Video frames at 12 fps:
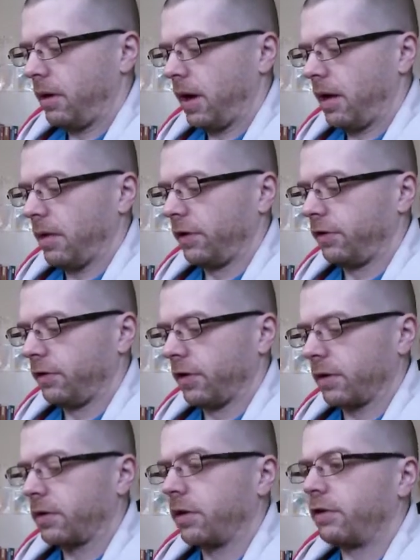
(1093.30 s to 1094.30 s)
Uh, this is
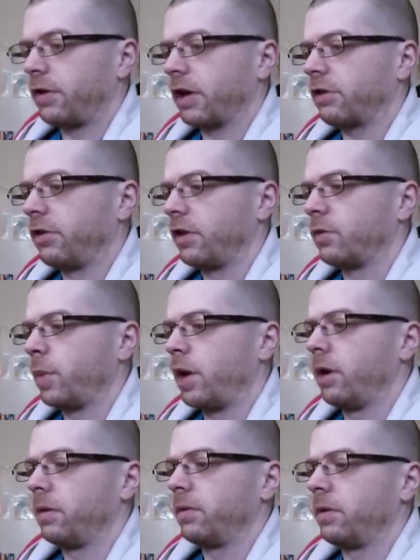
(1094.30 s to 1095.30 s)
a good section as
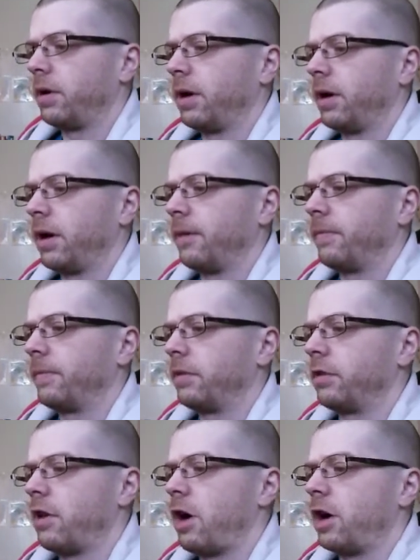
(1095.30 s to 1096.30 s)
well. Uh,
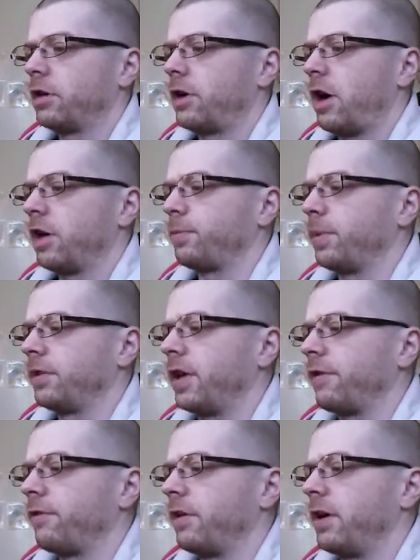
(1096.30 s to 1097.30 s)
law and gospel
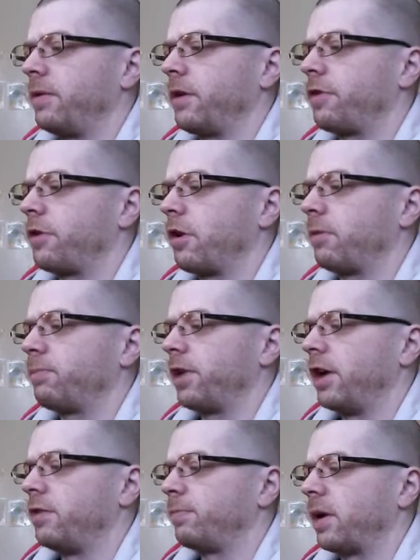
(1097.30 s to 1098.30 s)
differ in the third
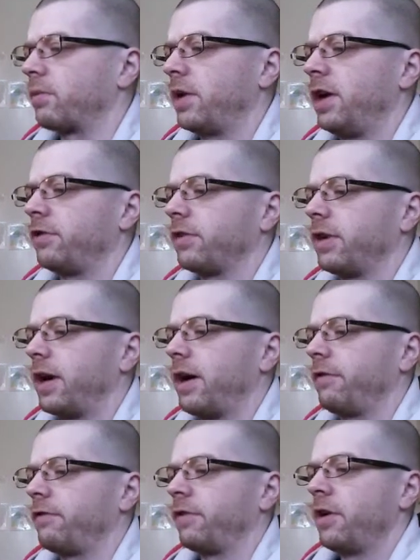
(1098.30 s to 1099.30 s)
place by reason
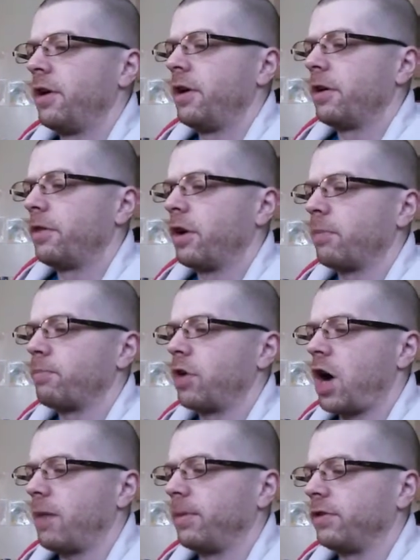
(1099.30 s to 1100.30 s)
of their
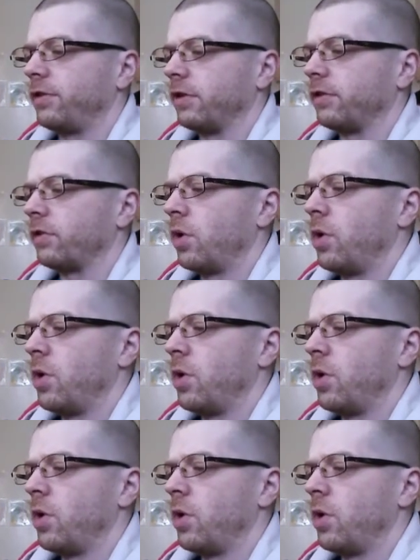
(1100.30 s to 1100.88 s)
promises.